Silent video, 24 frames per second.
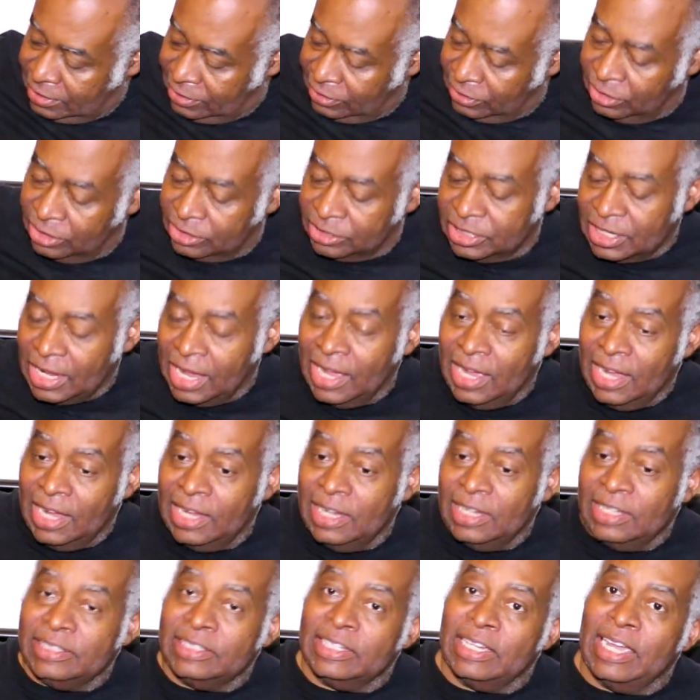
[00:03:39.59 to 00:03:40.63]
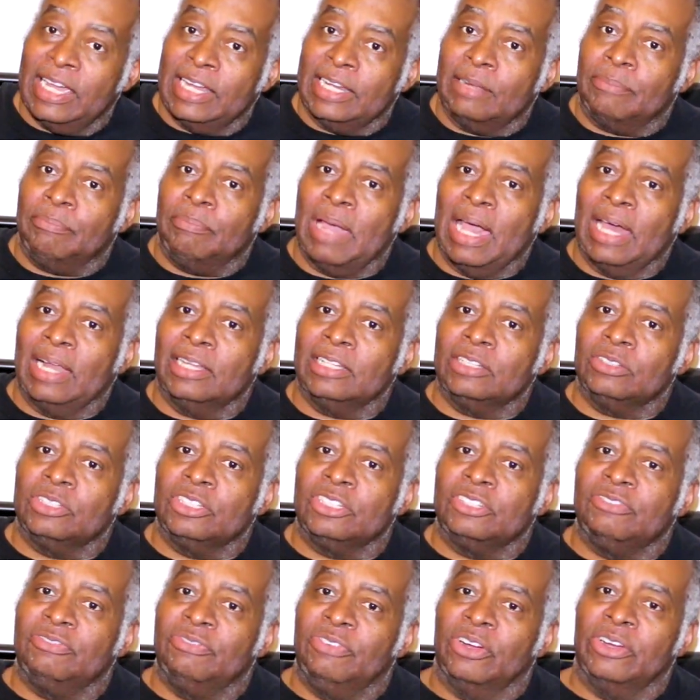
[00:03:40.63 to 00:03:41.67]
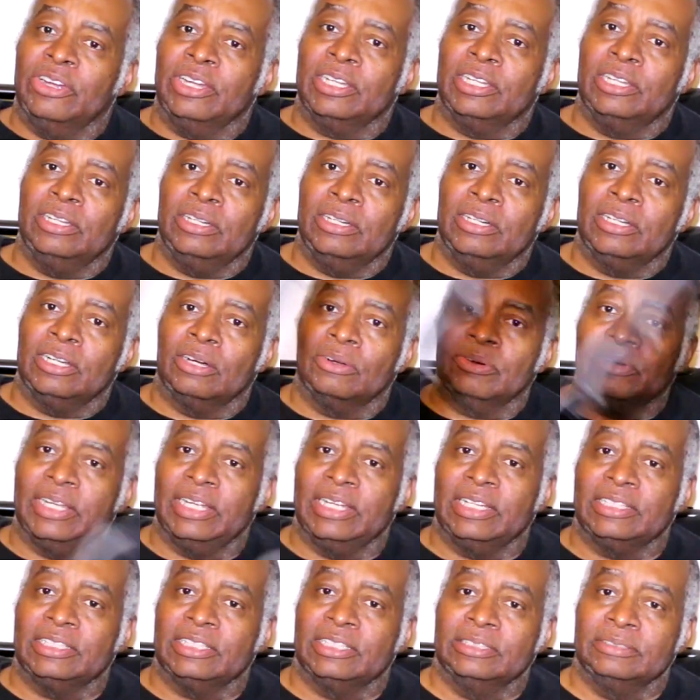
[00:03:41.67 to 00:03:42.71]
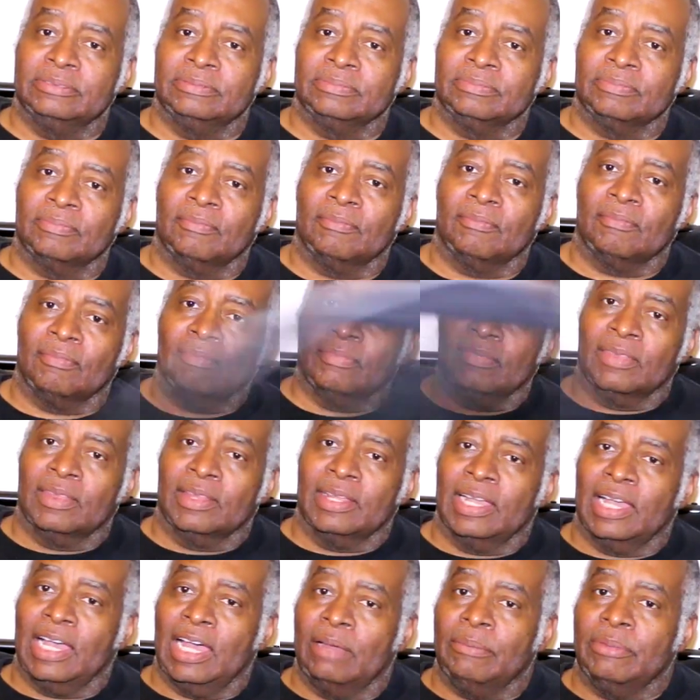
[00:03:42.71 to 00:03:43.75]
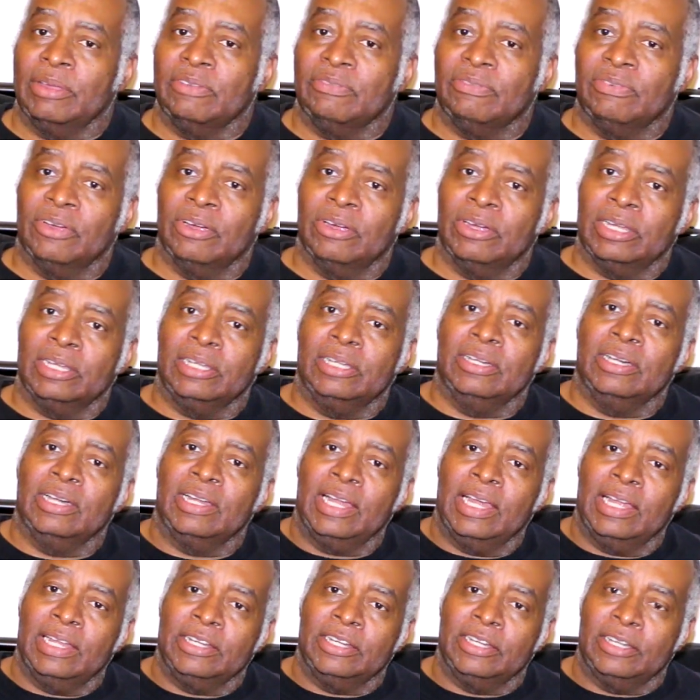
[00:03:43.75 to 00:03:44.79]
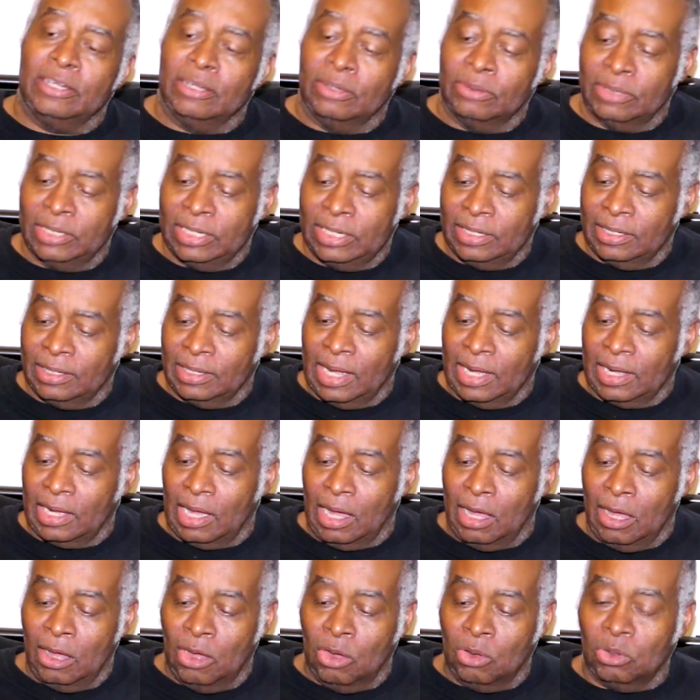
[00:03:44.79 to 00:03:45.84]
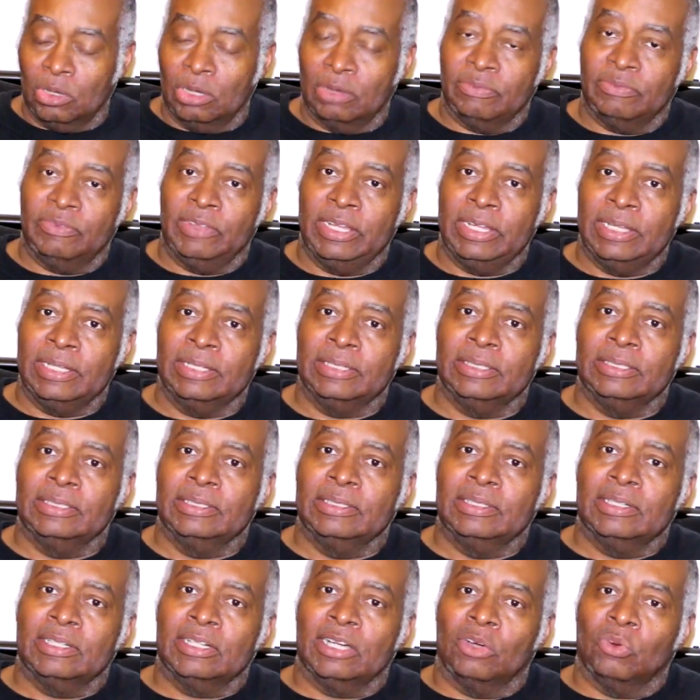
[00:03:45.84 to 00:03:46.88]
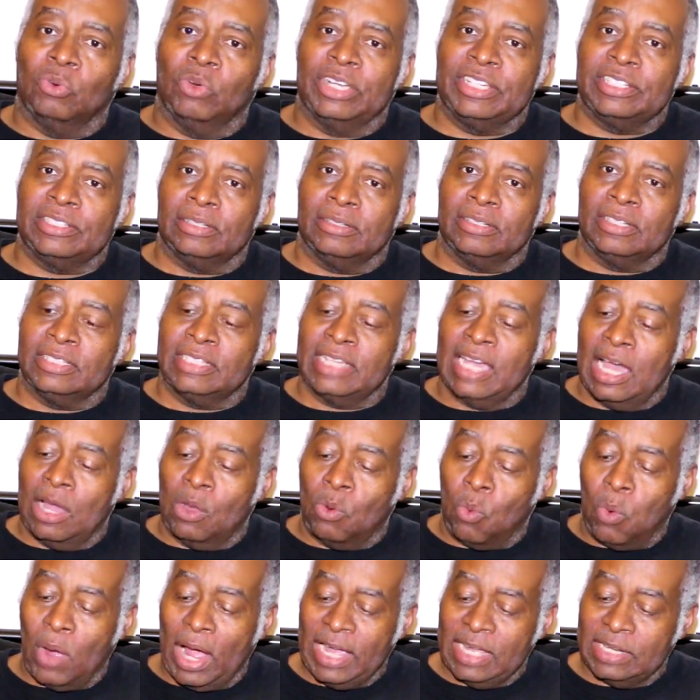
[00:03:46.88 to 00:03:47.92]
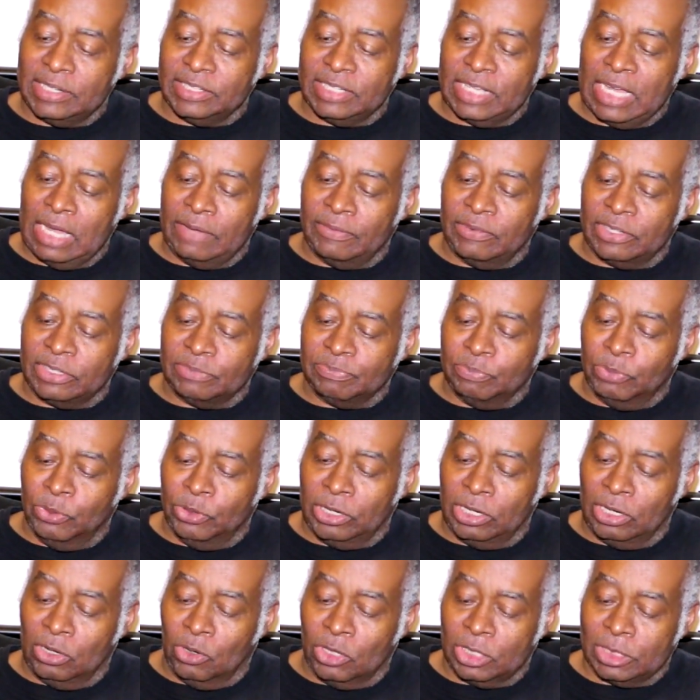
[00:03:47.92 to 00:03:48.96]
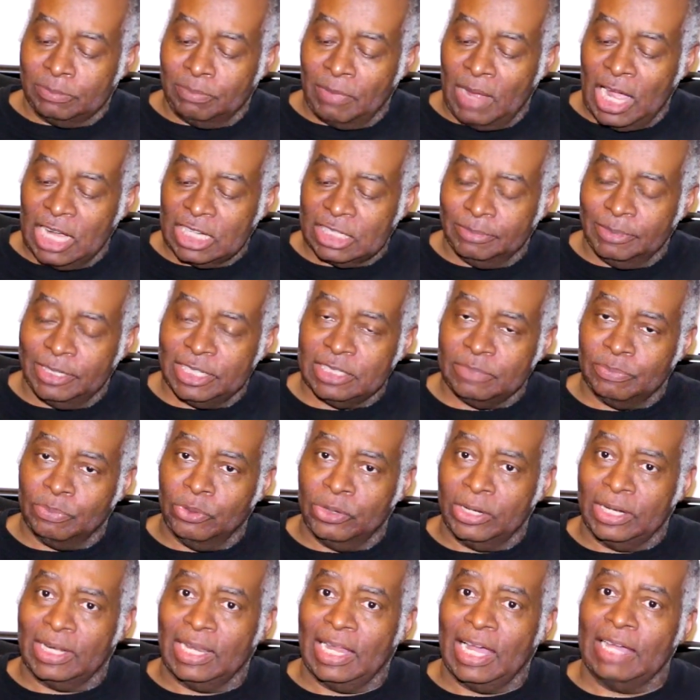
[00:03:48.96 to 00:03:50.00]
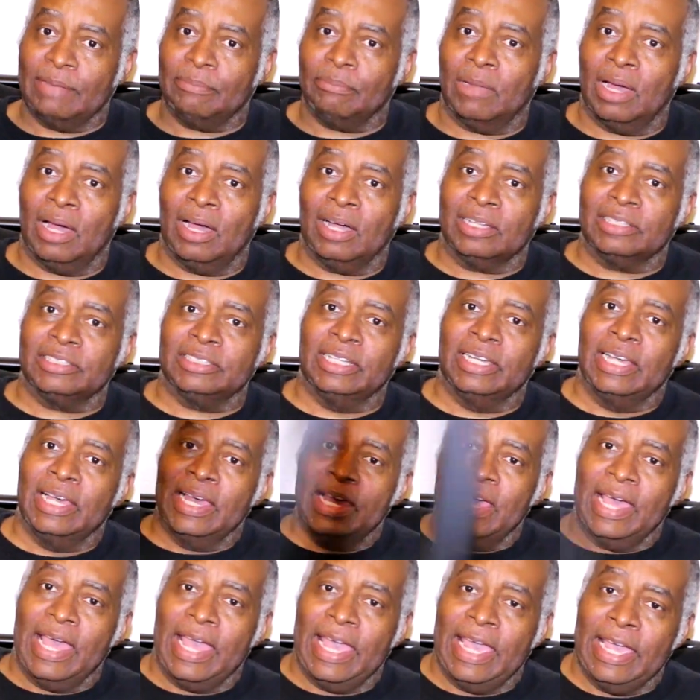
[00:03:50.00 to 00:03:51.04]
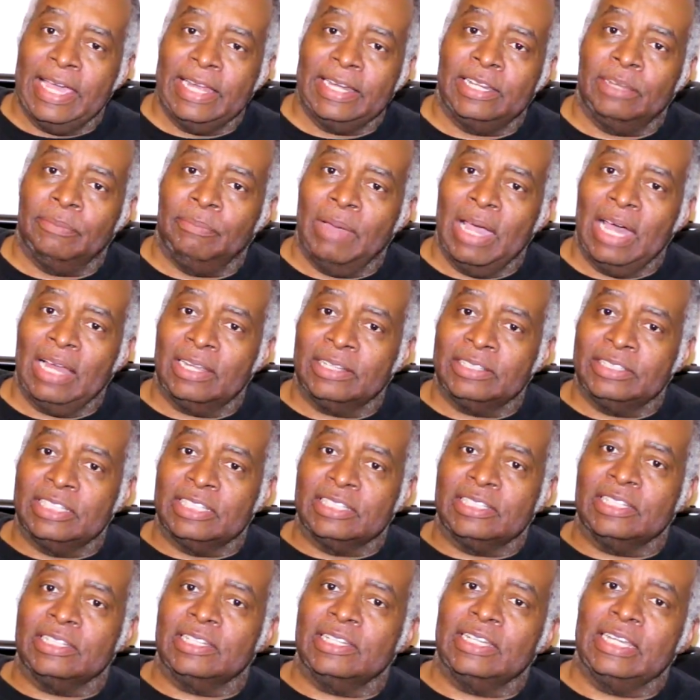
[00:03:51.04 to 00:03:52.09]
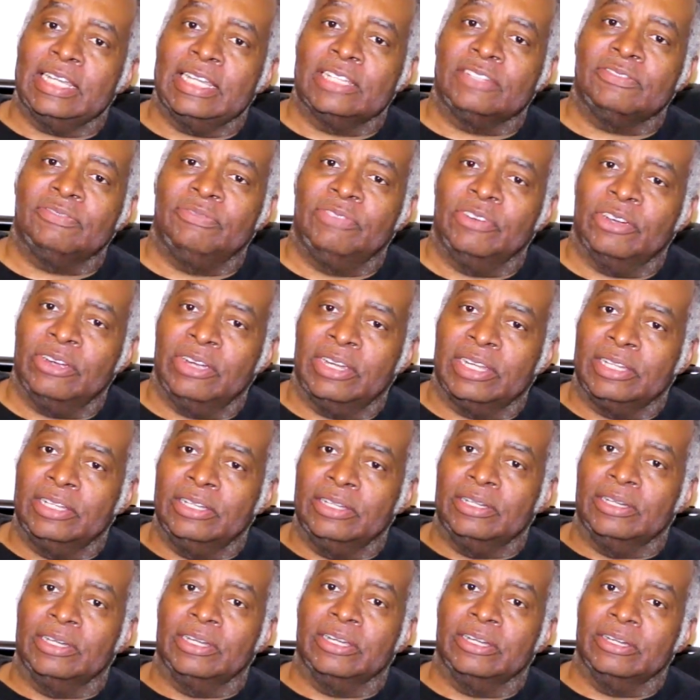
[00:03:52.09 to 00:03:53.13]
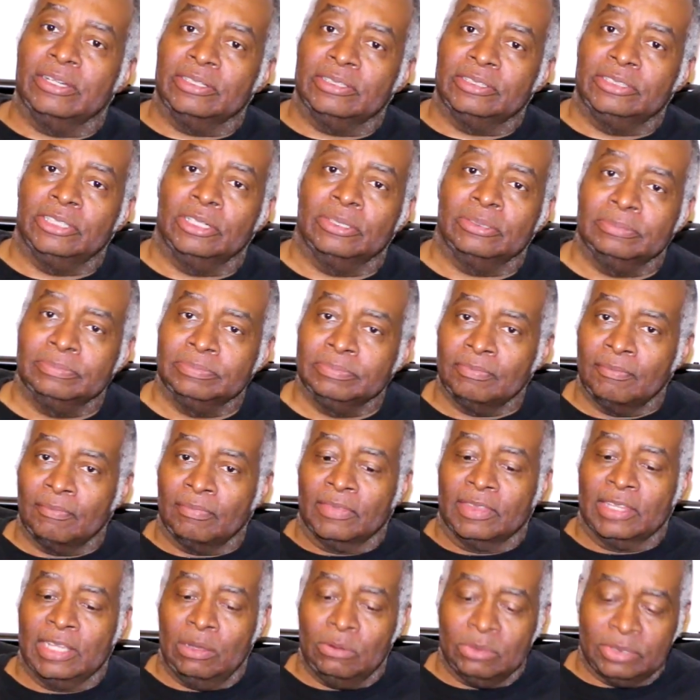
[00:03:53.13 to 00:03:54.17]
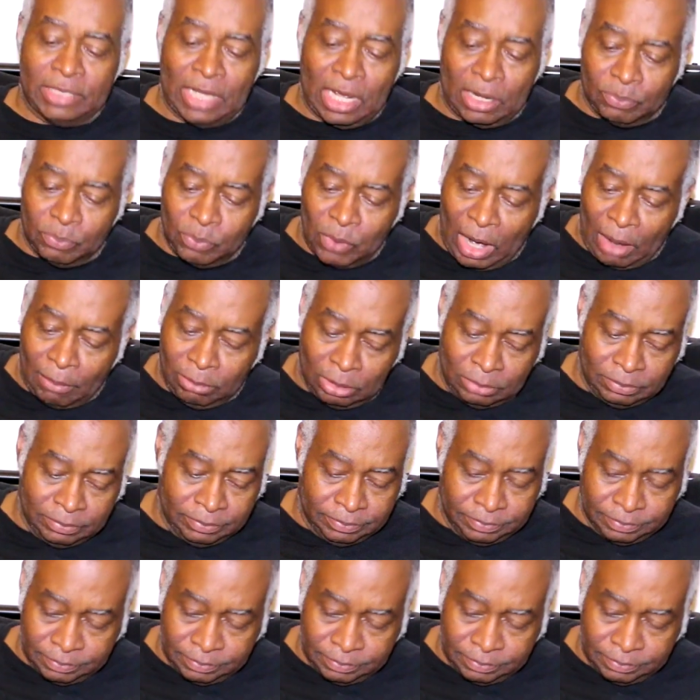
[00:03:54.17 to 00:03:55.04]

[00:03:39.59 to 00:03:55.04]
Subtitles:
The size and the balance is very good on this. I mean, very good. And you know, it's like all of the original design Whites, they have this pretty large box. It's a pretty light box, and the balance is very good here. So that was not a problem.